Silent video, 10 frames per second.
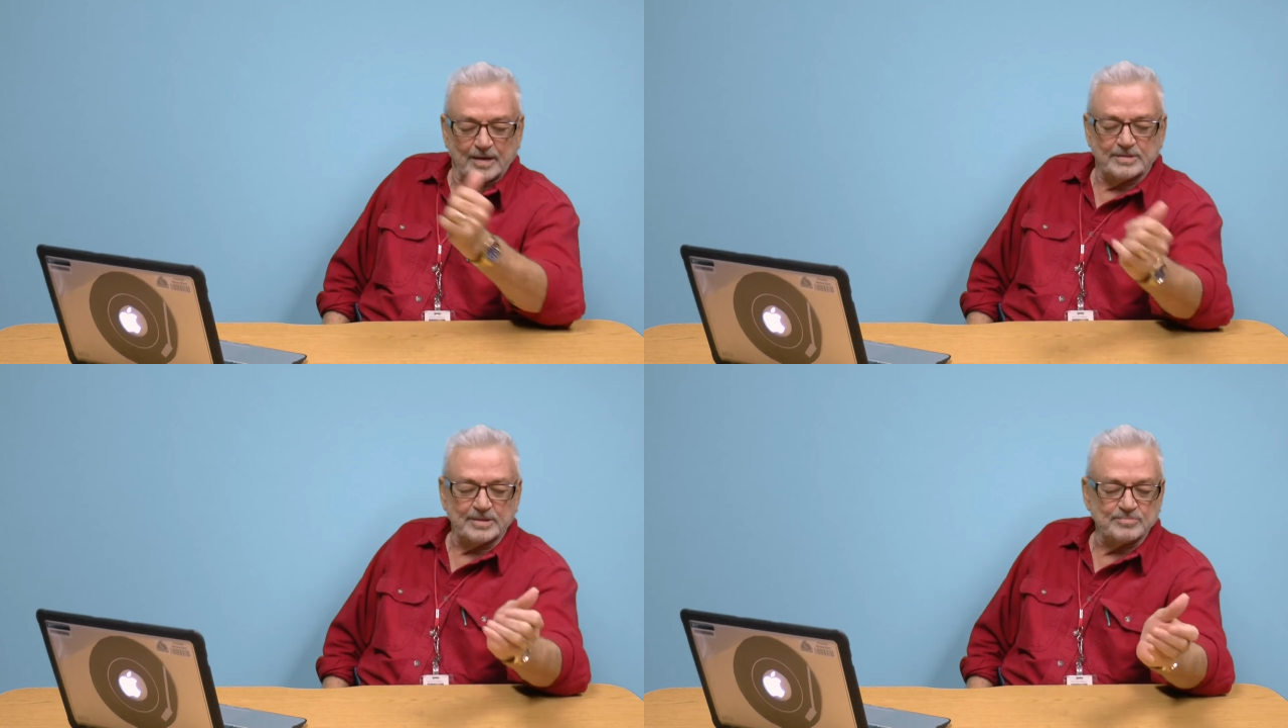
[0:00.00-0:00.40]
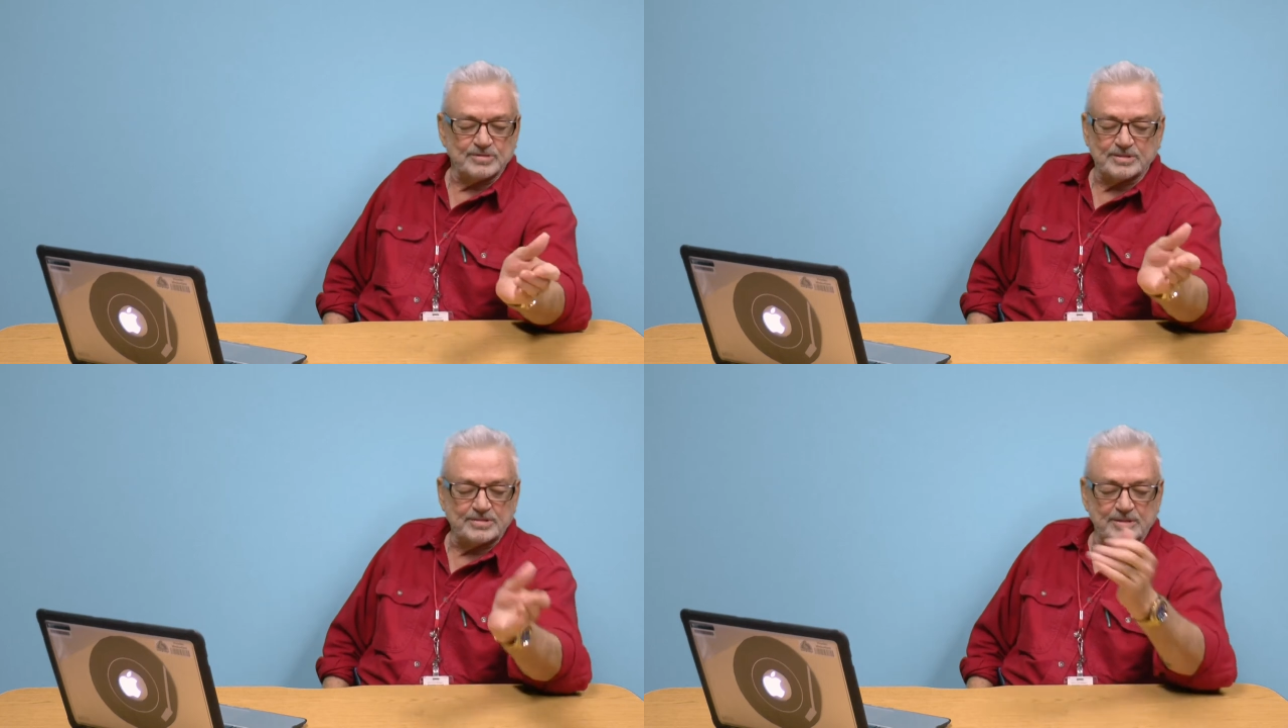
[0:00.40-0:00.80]
some
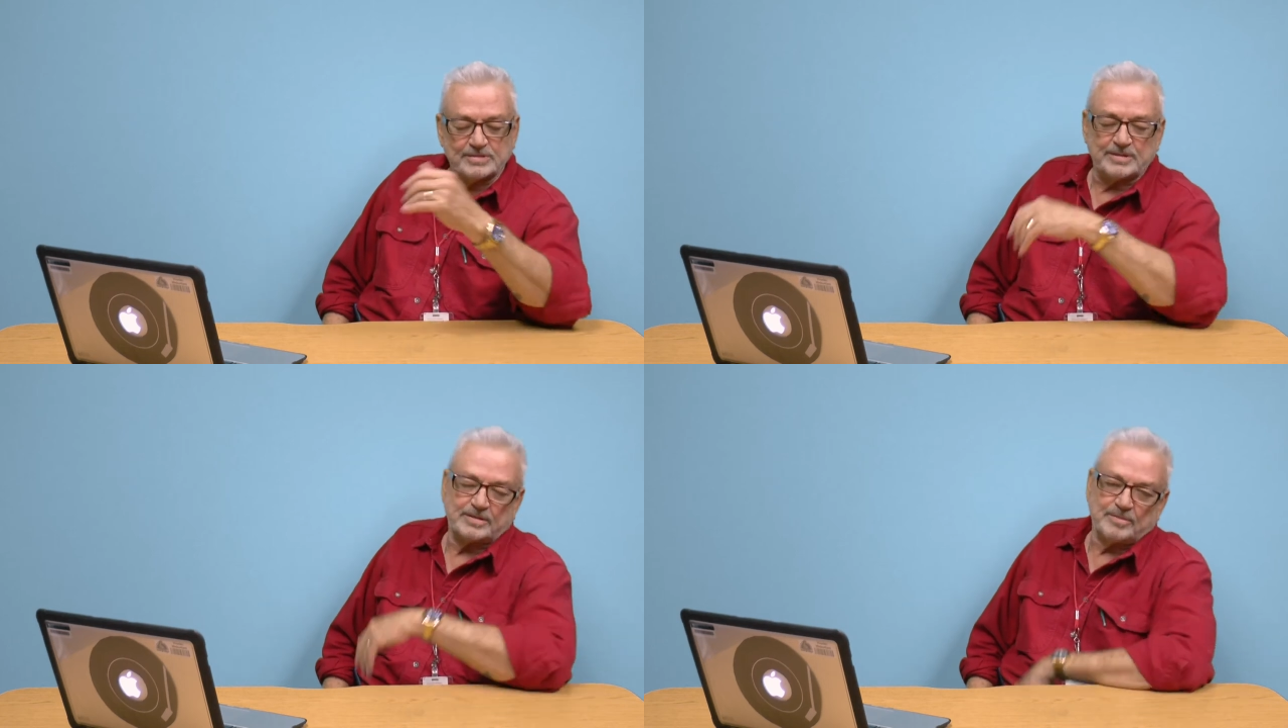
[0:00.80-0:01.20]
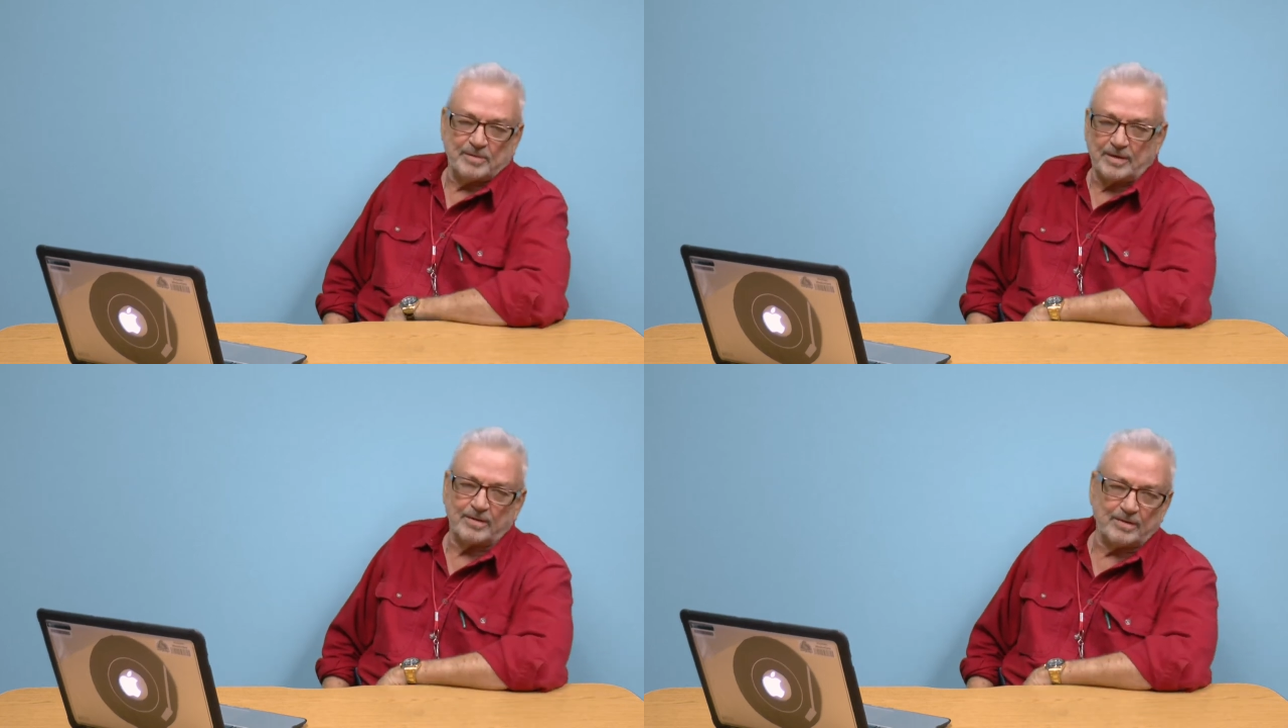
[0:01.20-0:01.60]
statistics
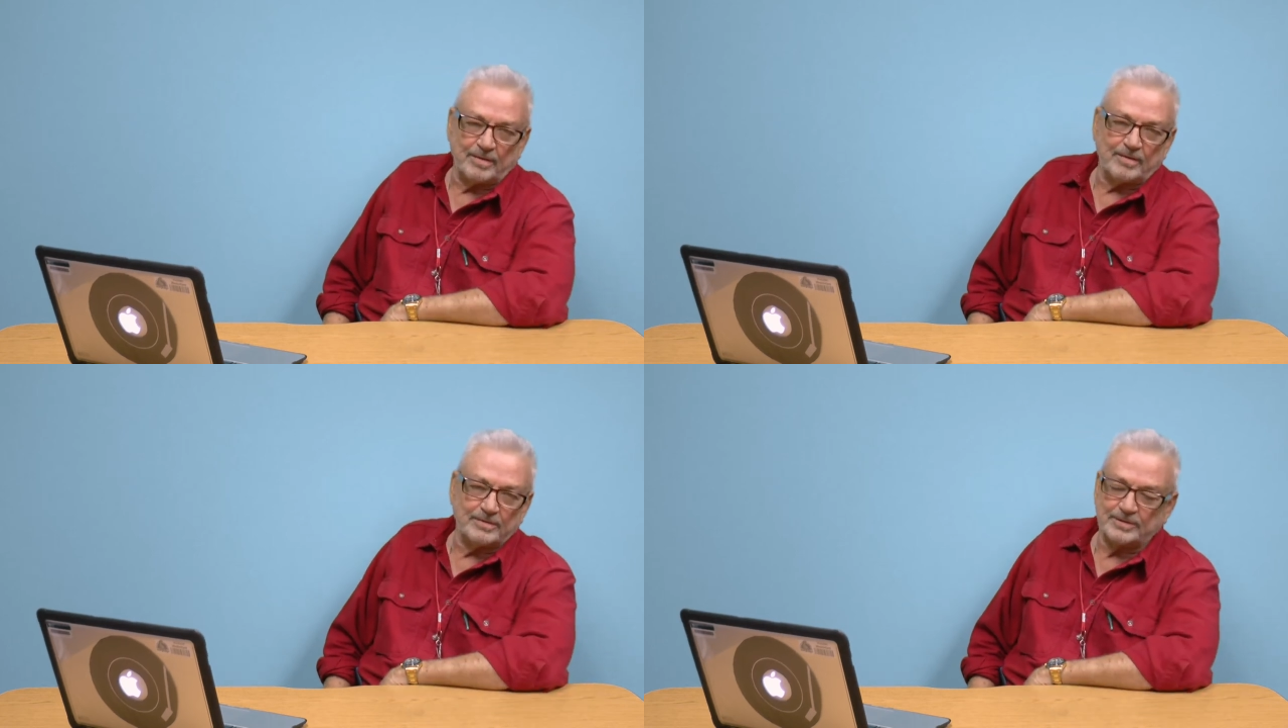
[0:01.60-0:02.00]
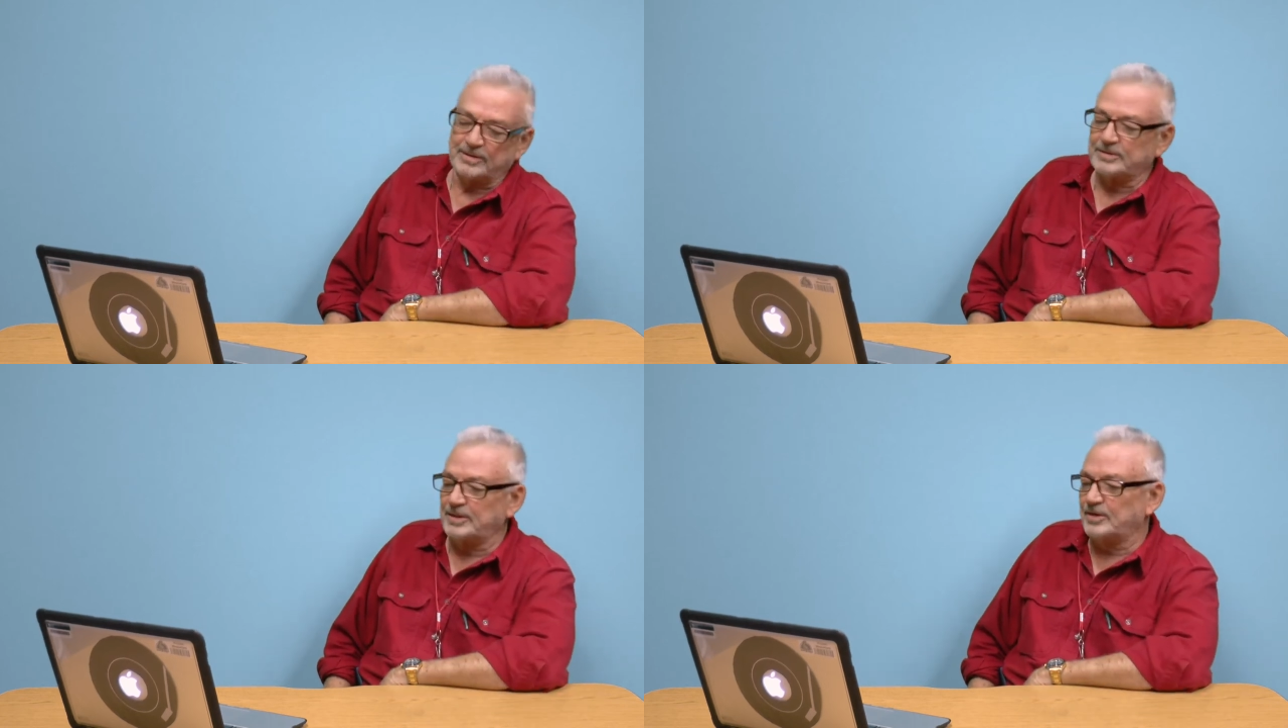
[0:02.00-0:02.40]
about her
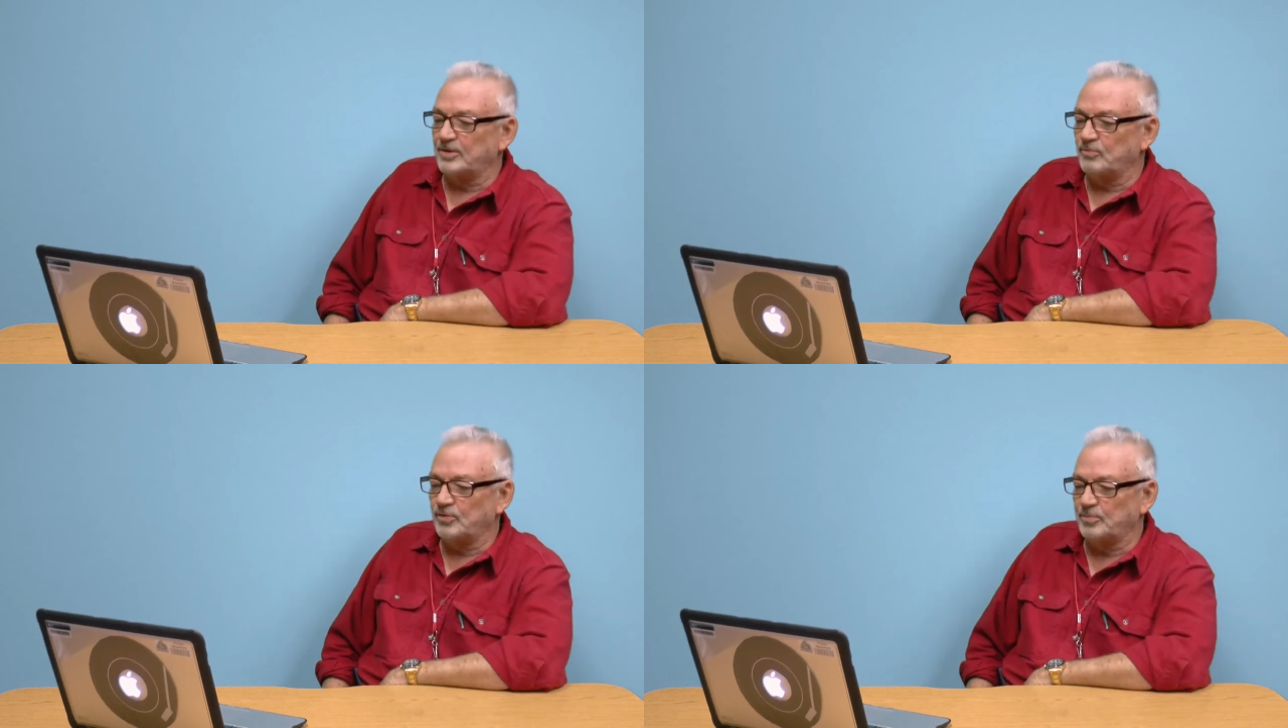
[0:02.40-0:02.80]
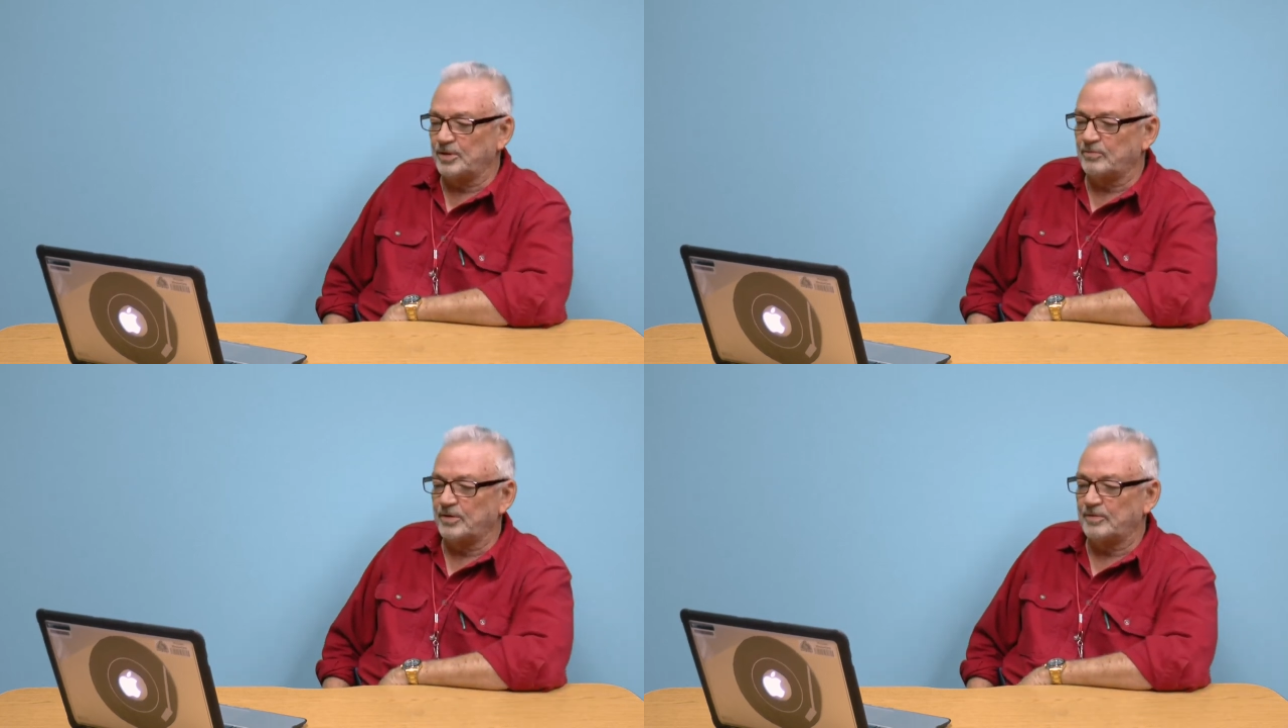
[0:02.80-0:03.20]
so I take her with
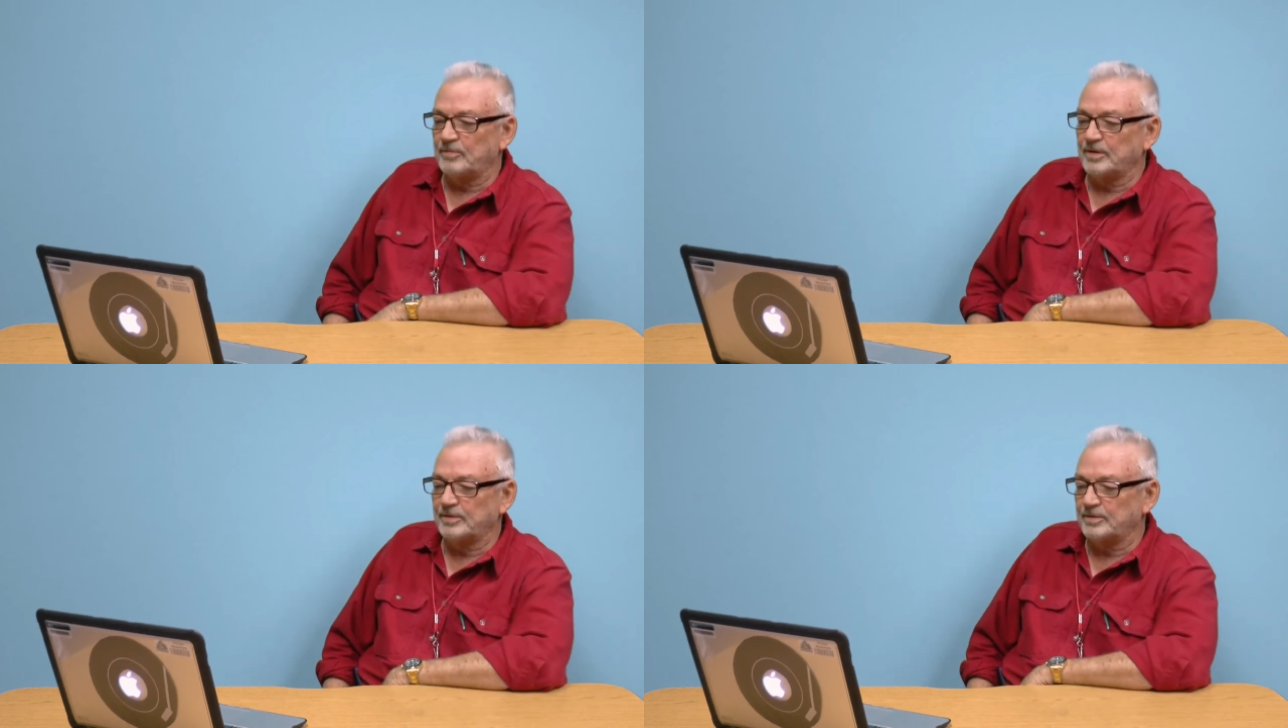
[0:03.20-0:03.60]
me wherever I